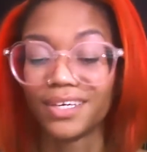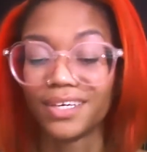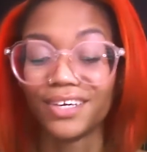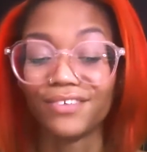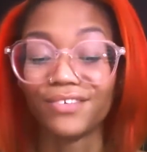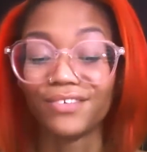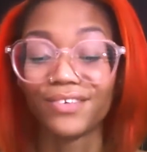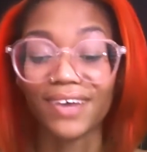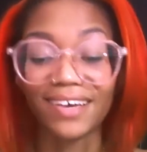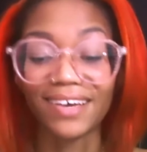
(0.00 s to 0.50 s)

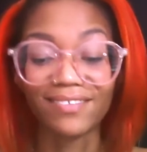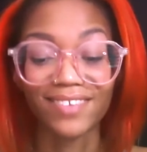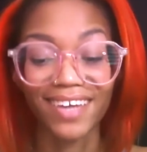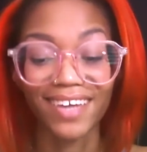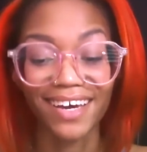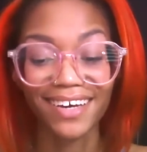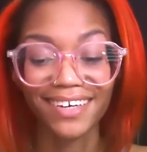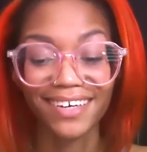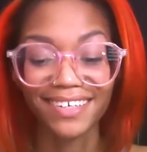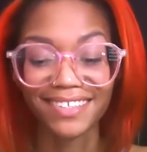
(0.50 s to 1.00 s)
if you have
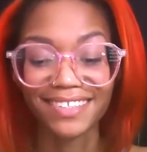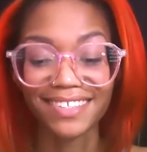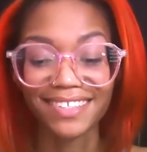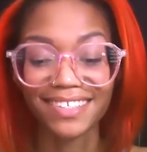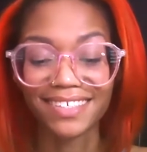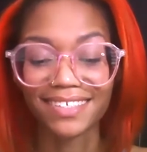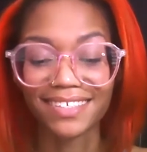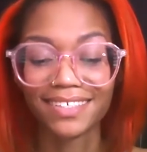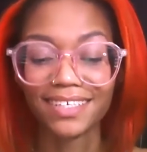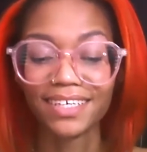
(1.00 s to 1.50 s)
not
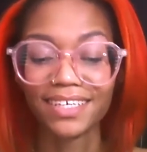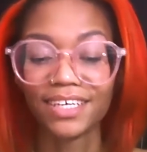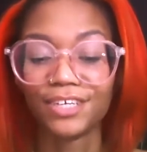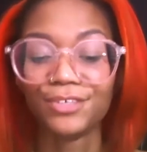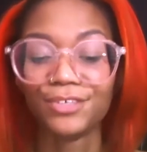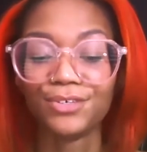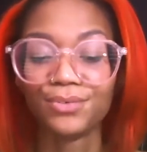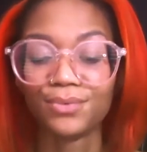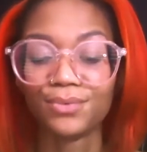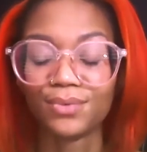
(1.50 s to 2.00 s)

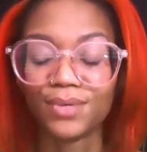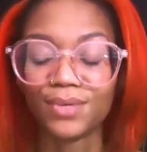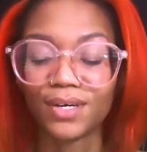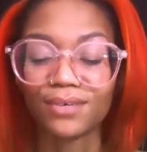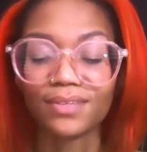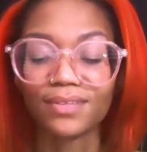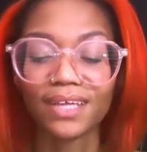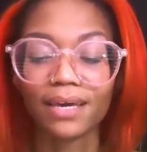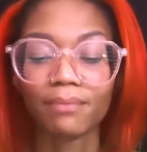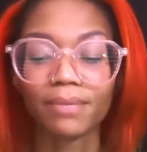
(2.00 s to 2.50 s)
and you will
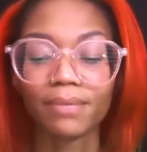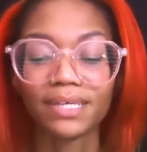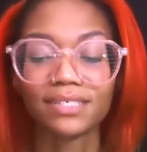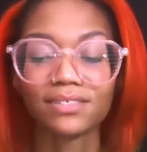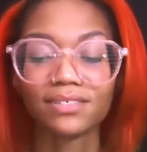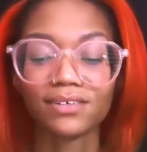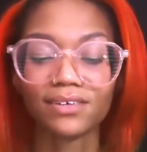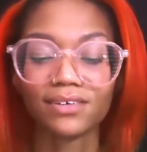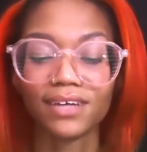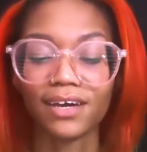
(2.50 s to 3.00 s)
know that
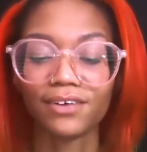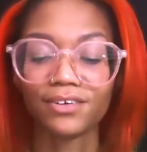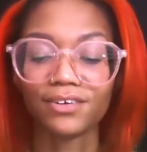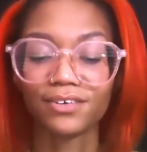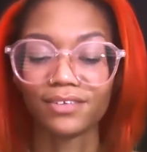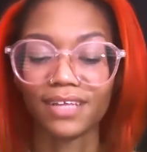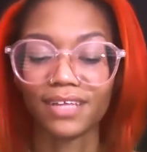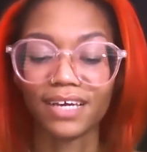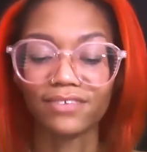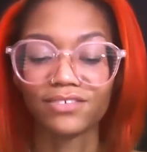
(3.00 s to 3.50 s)
based on how
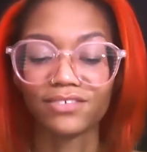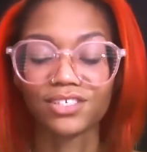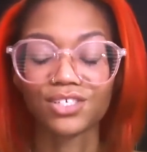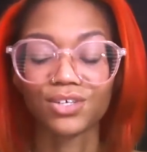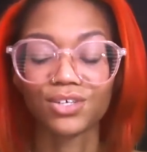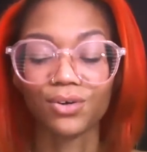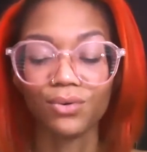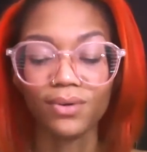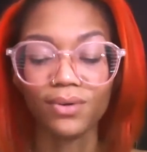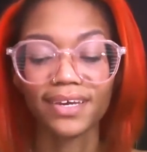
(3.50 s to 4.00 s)
your life is
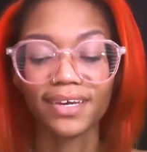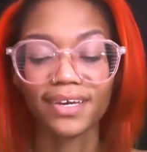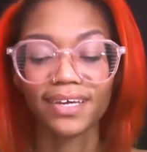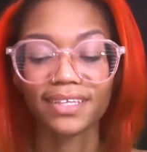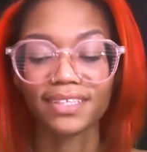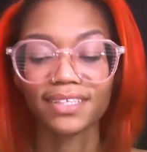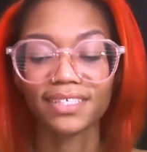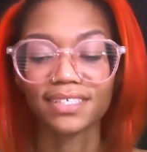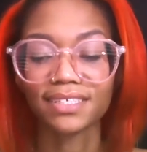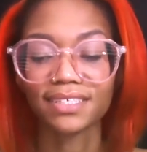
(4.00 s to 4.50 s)
going at
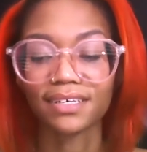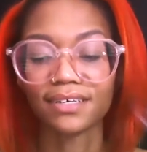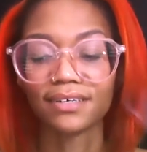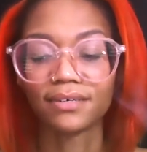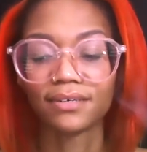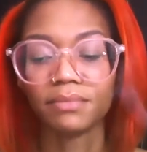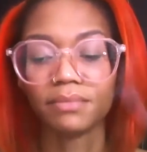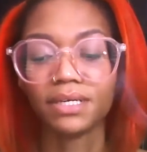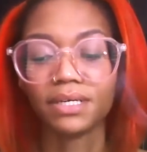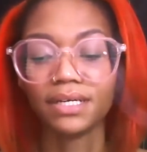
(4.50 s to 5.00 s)
this
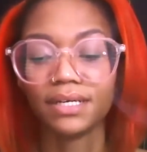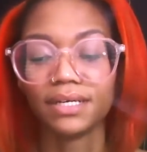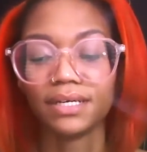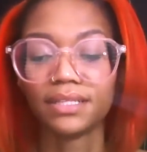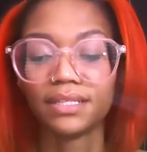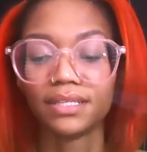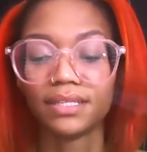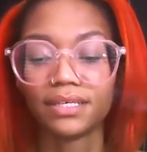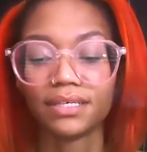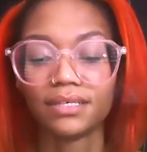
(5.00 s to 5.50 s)
time
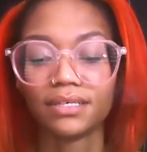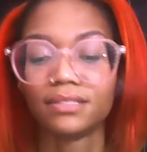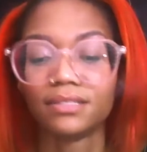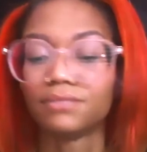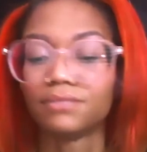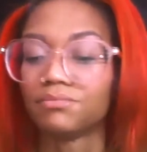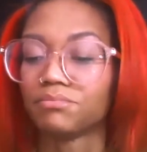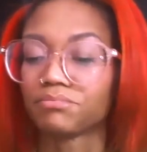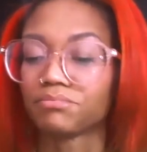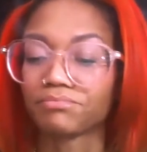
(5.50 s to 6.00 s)

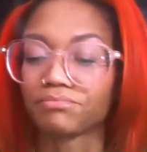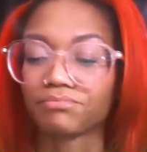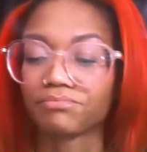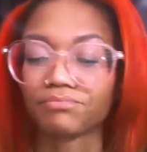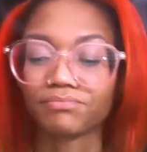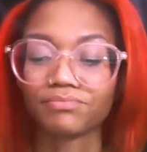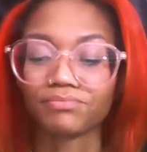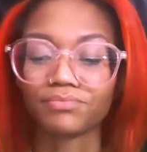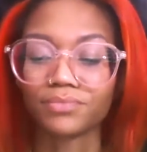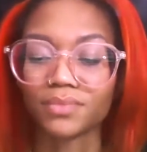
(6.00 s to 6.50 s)
then
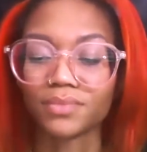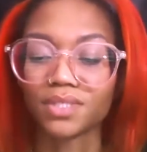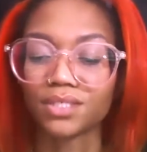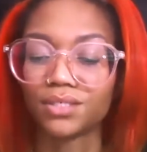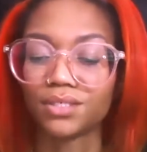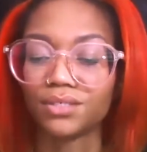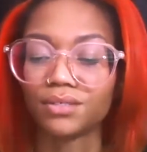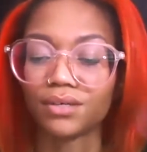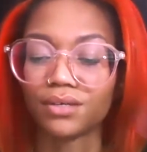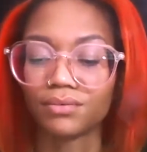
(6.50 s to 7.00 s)

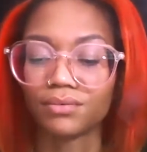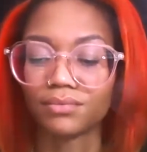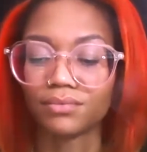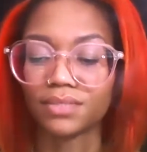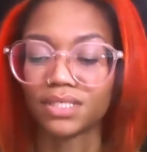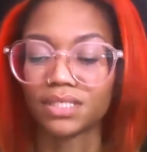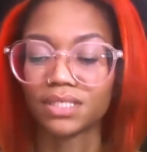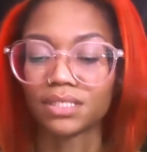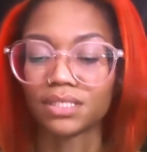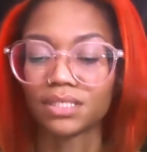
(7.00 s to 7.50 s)
you know
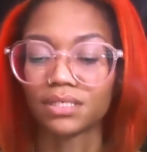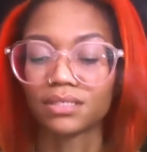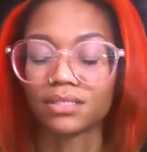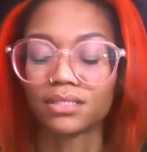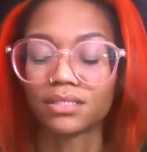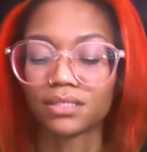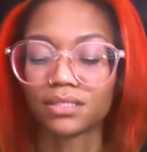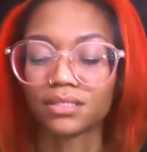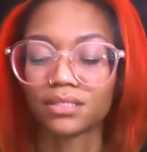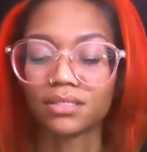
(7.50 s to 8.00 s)
it's
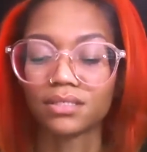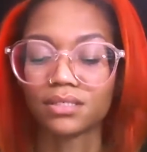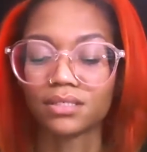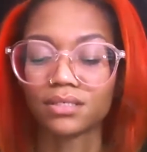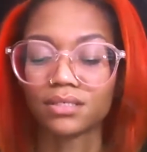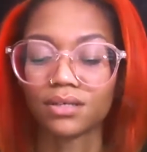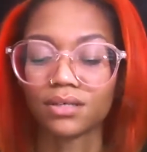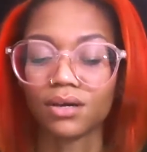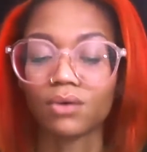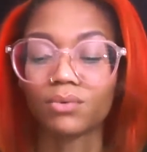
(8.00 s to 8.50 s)
it's it's
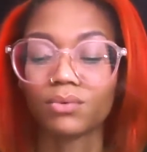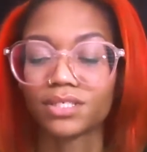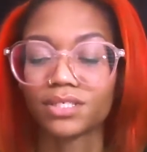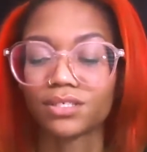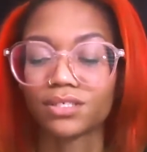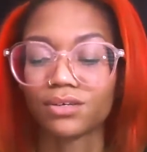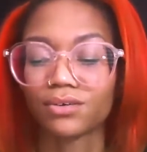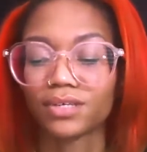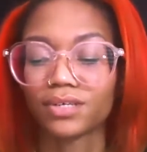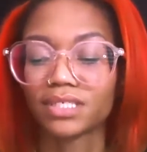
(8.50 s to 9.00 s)
always
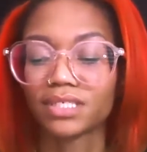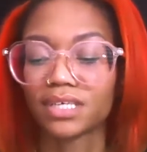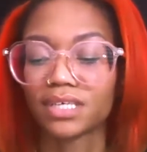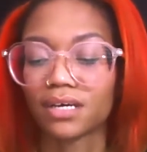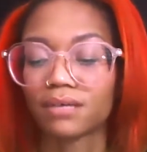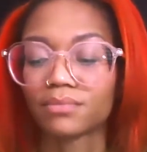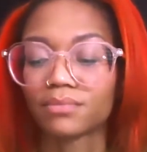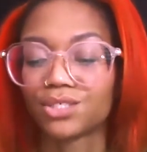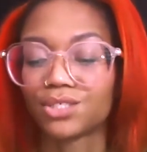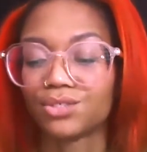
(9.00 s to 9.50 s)
a great
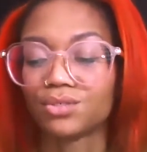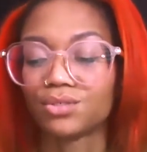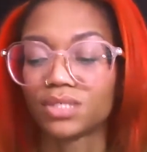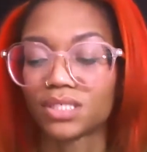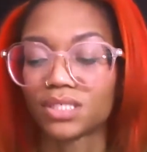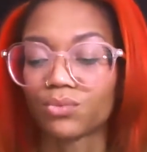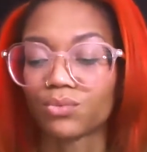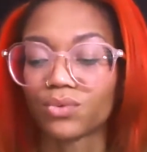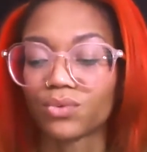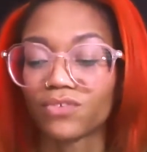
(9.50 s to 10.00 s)
time to do
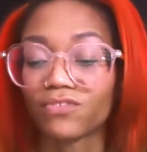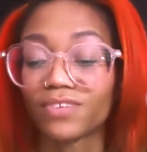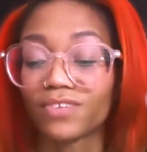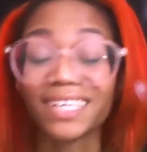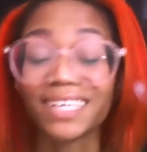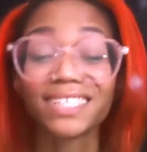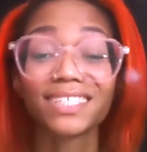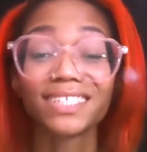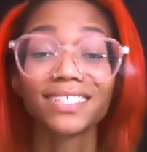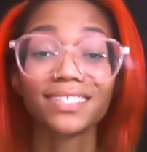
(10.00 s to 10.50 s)
some
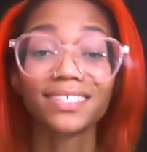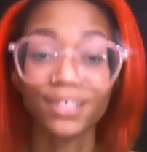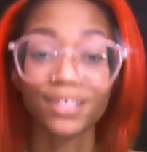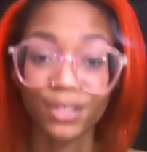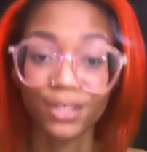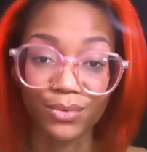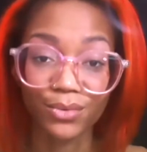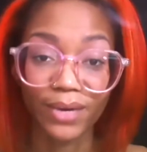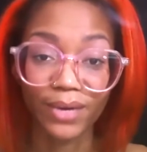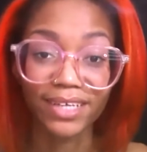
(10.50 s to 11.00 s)
reflection and
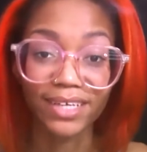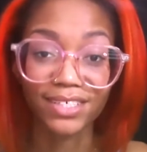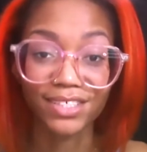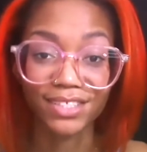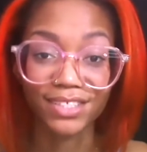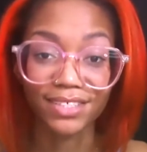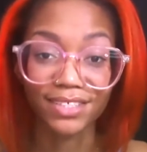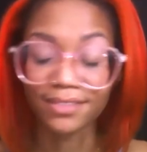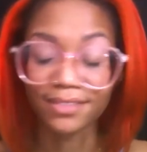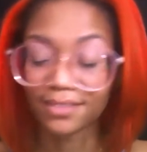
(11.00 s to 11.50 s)

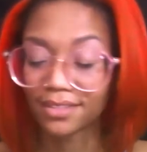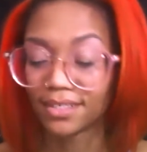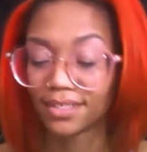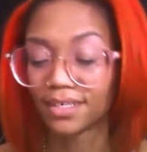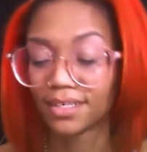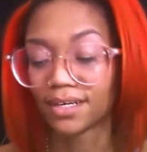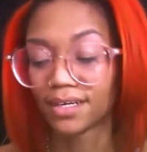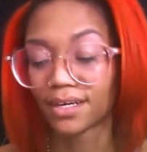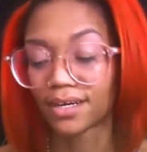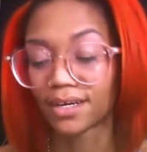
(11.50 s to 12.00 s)
correction
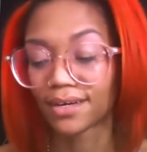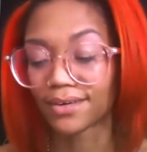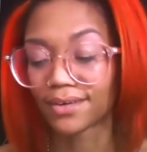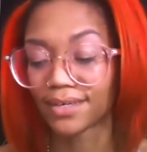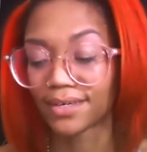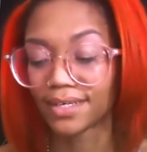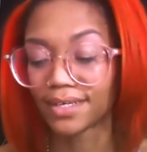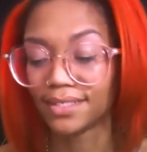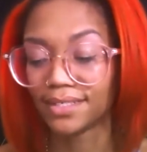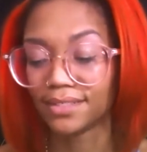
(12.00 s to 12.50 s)
all
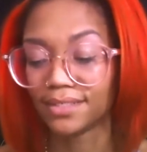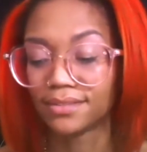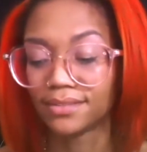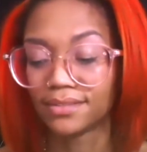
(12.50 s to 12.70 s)
right